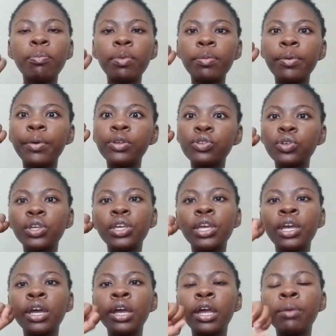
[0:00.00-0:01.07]
people want to
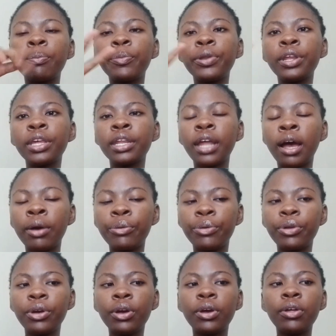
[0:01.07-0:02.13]
hear and putting it out